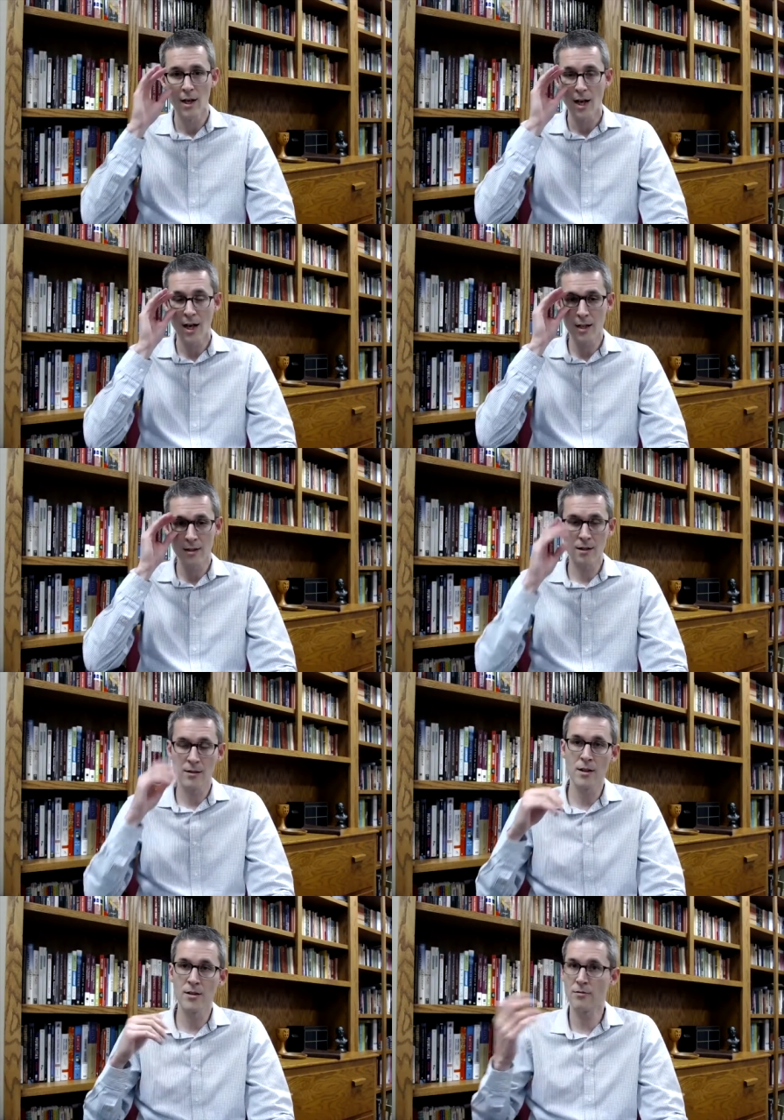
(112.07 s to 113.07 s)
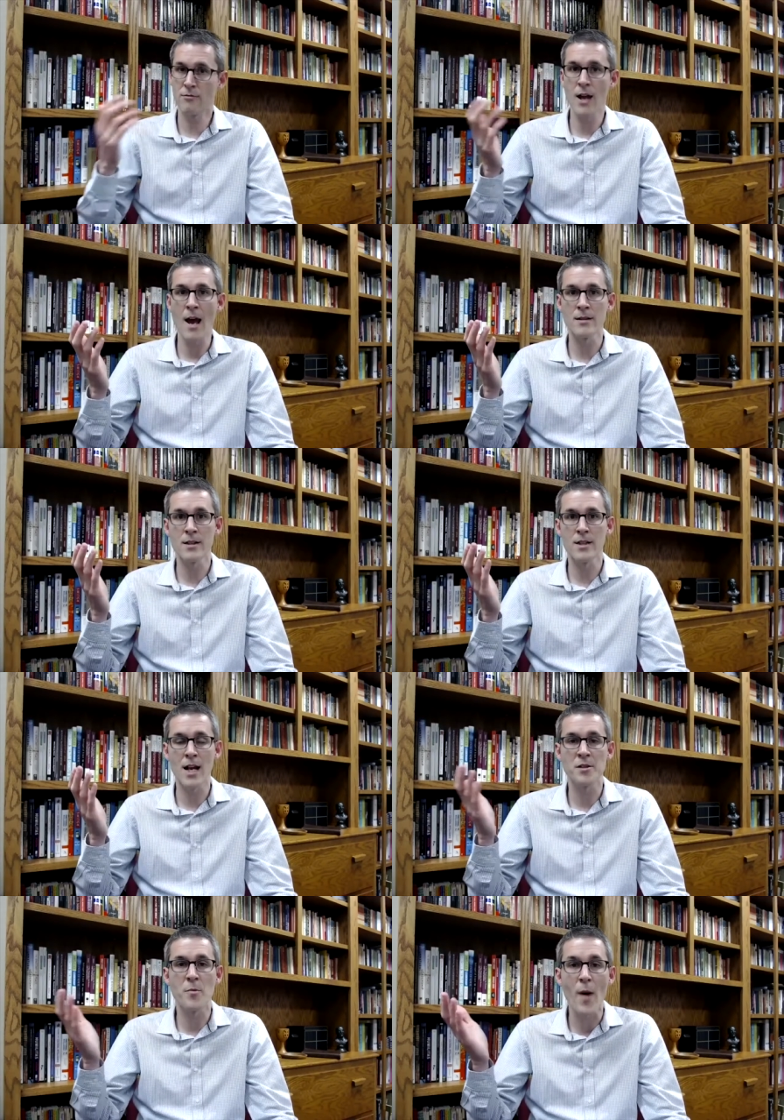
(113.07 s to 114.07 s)
and that's the reality that
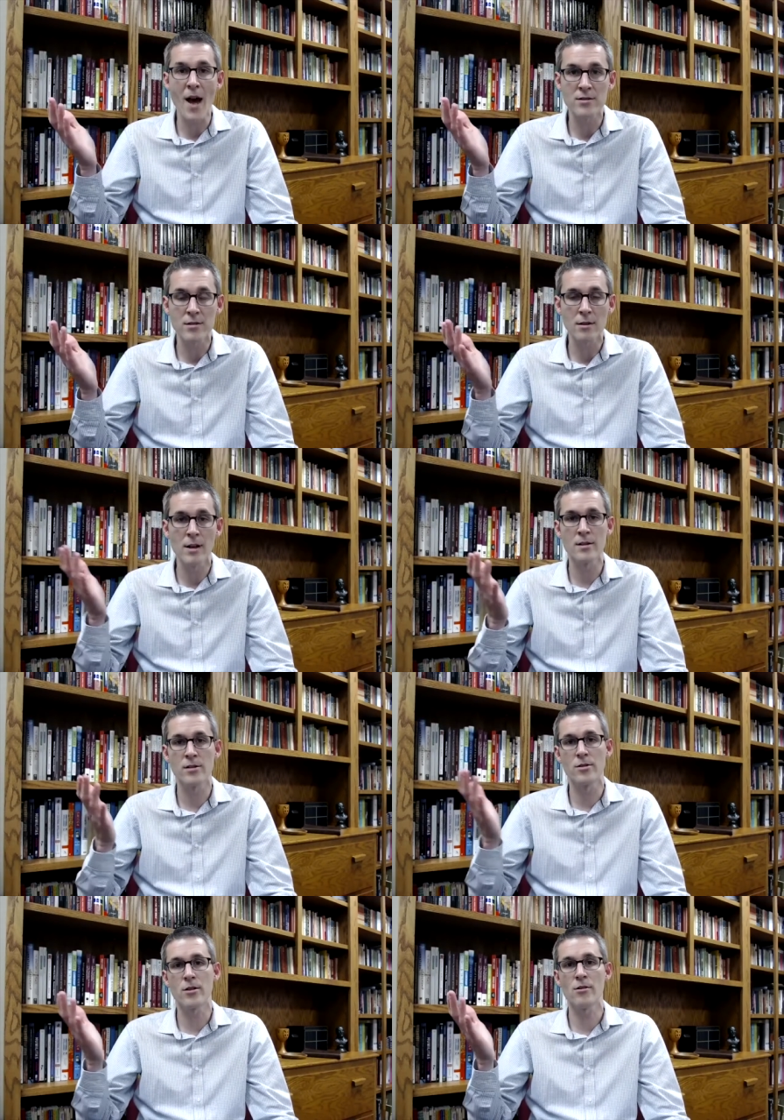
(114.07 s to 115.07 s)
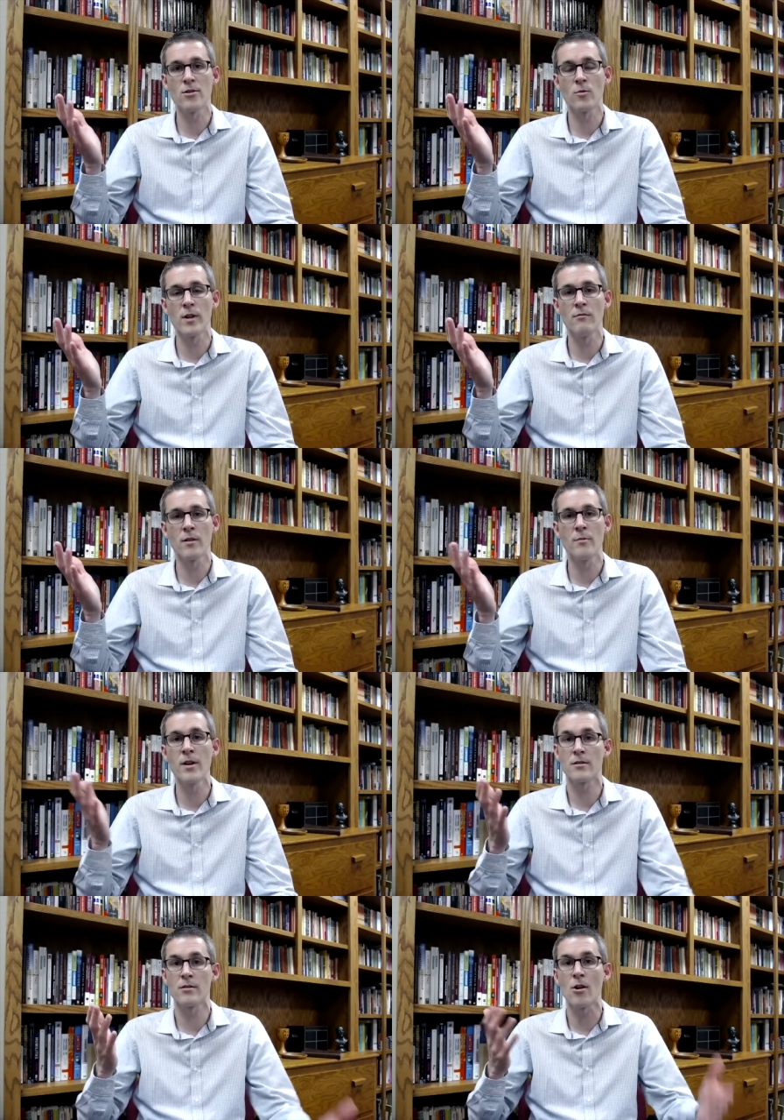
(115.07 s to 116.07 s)
as a pastor and as a church, we want to
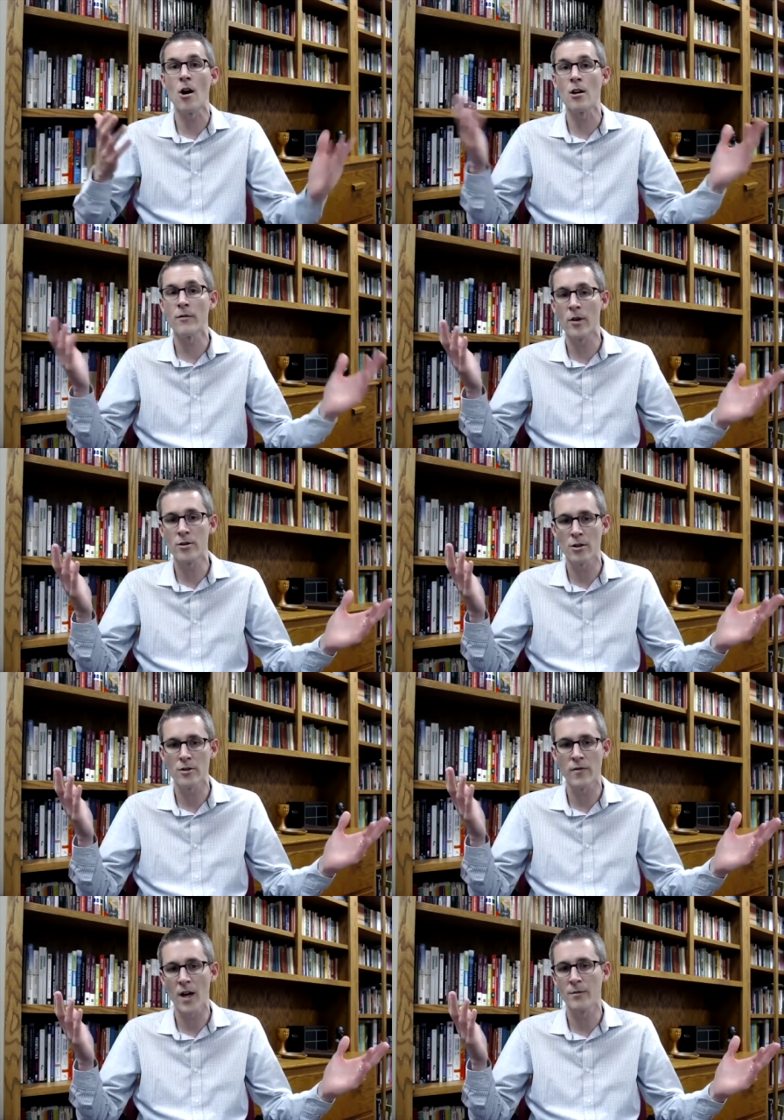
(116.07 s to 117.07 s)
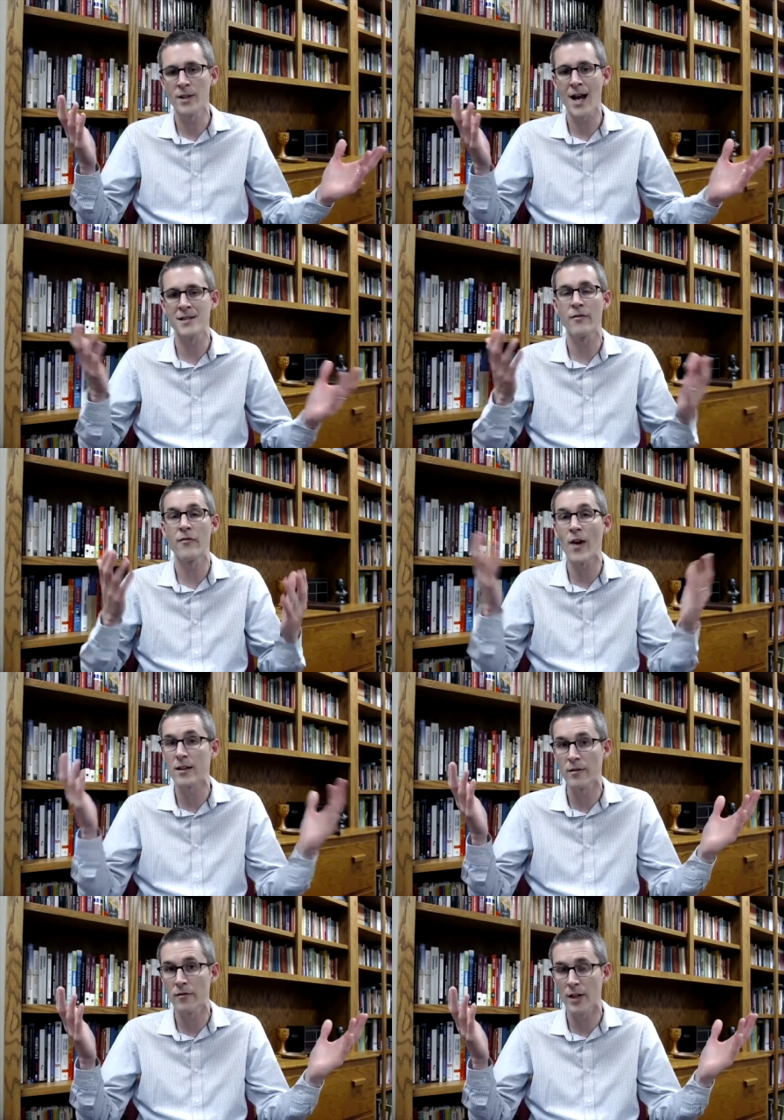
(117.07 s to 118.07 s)
minister all of our church family as
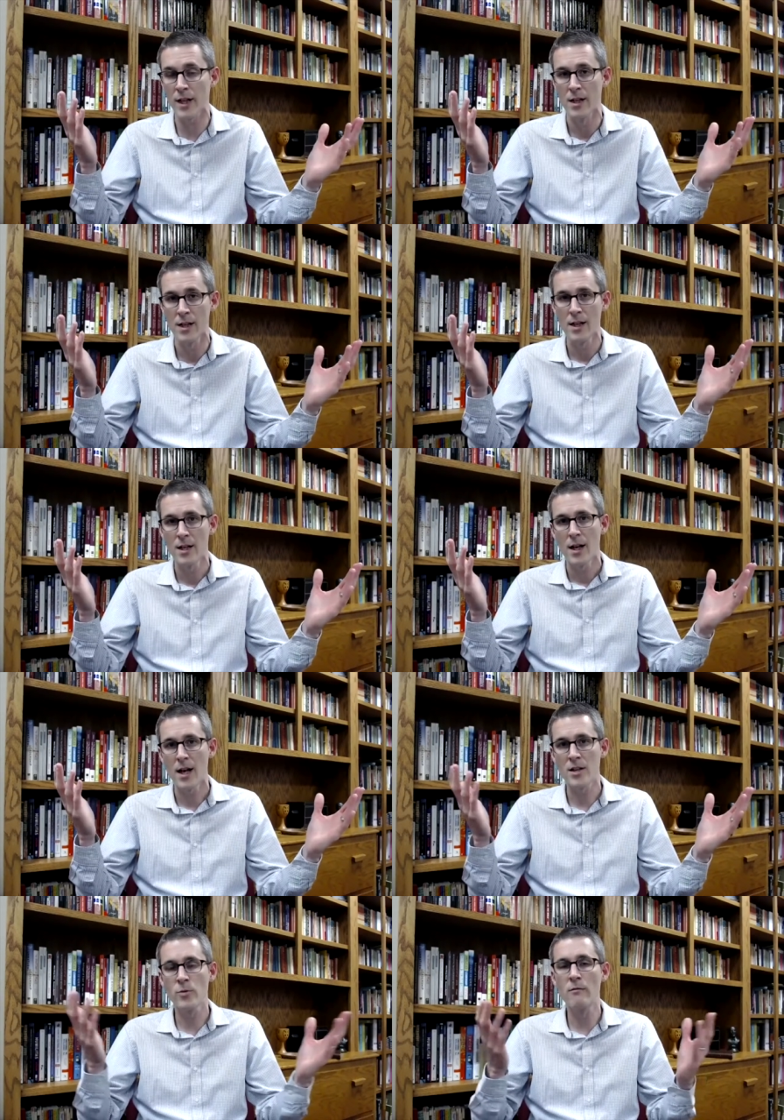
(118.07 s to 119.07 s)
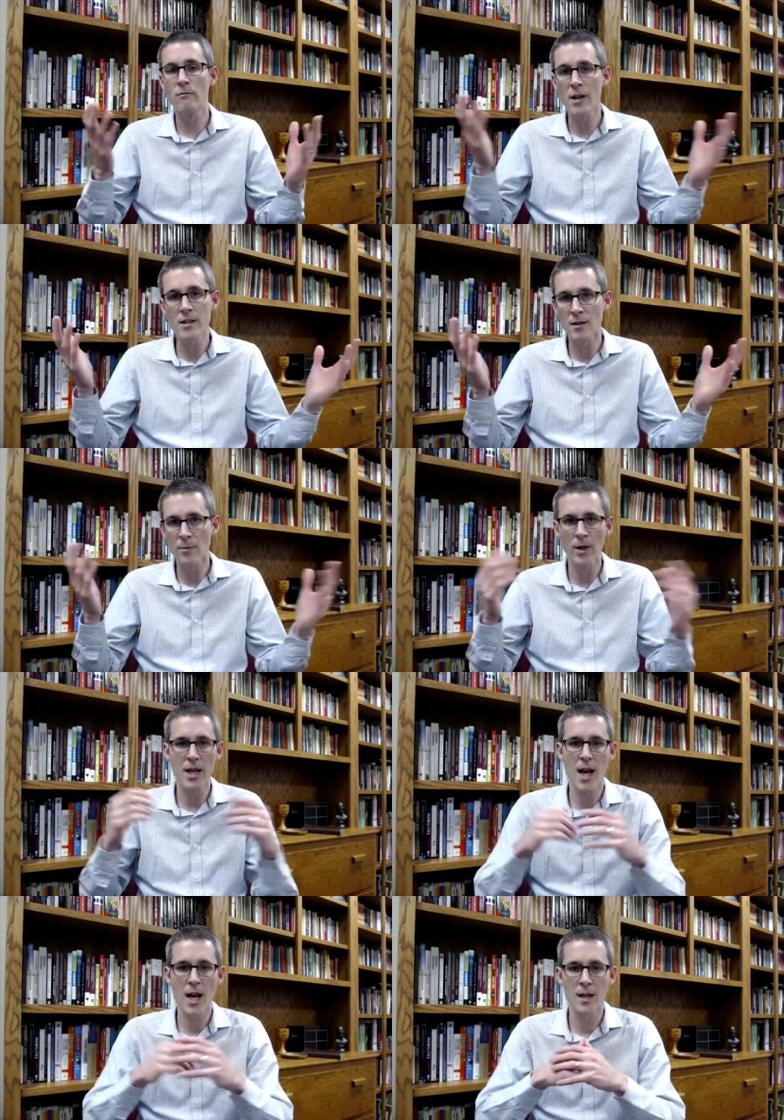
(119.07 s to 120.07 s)
effectively as we reasonably
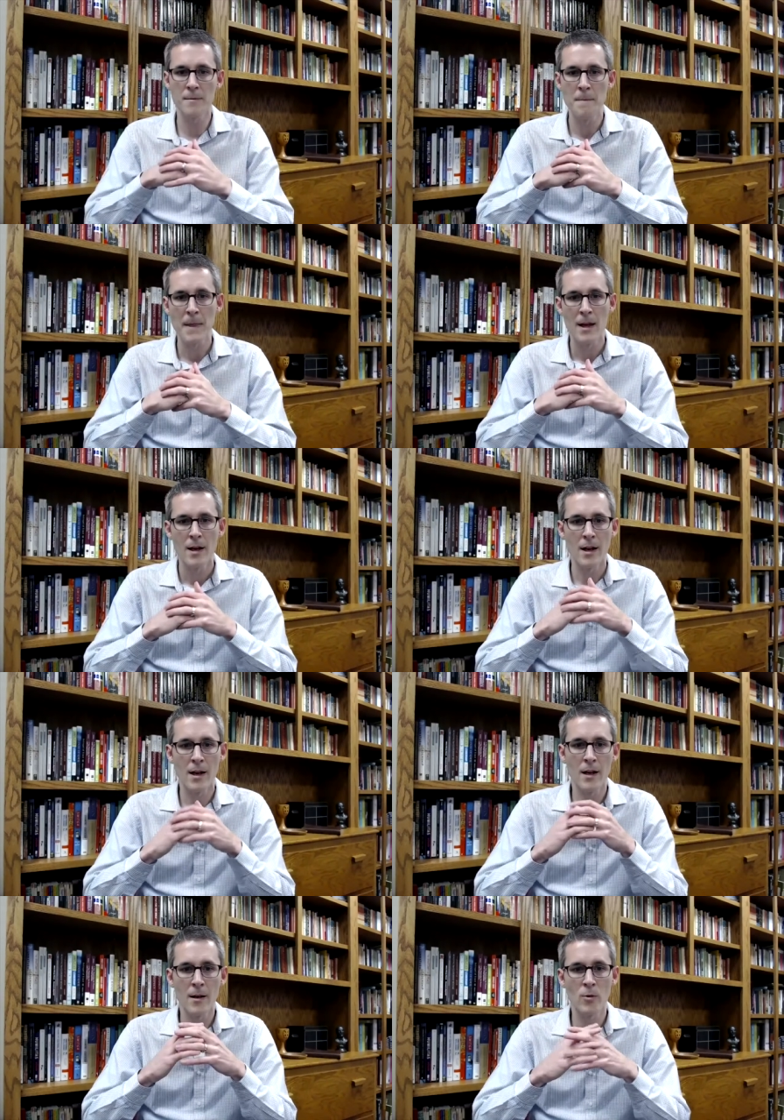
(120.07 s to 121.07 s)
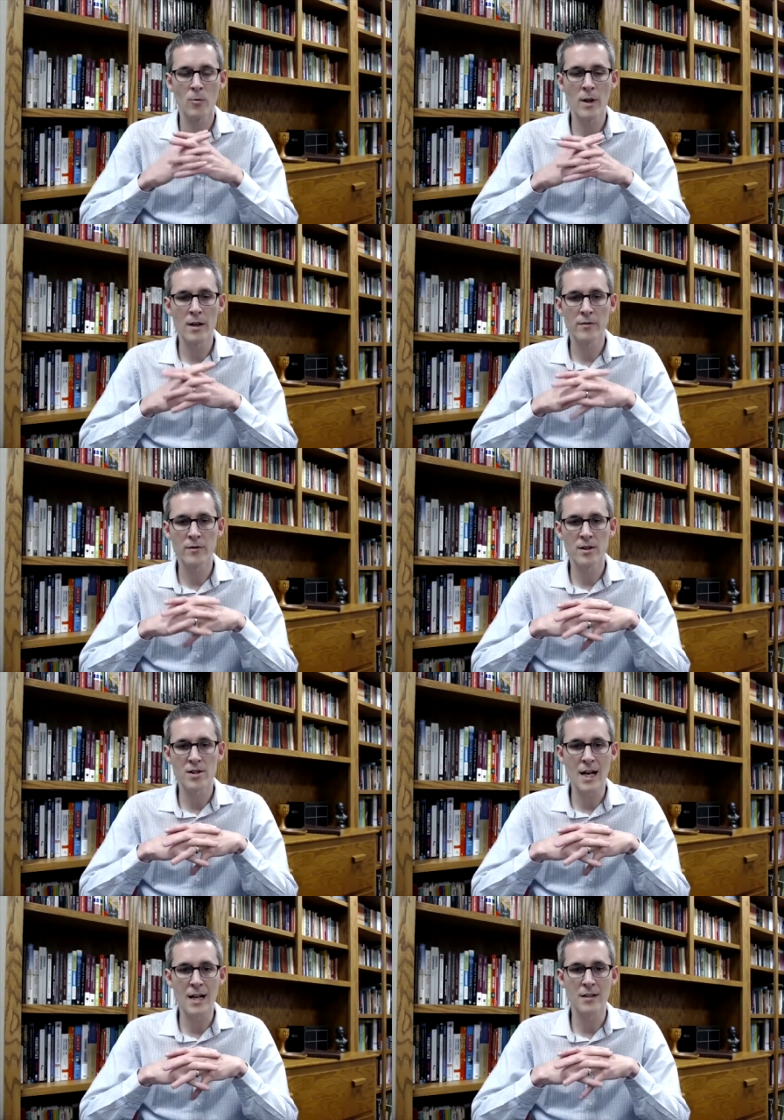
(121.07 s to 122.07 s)
can uh, we have
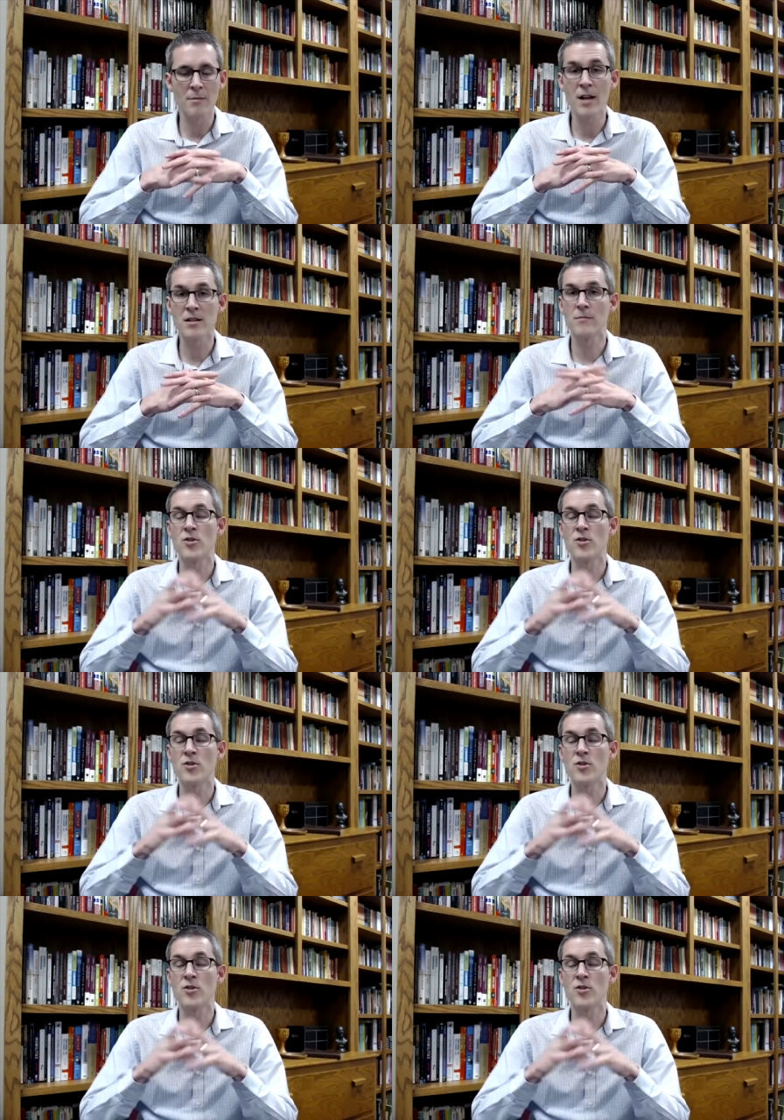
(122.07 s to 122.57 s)
decided to make some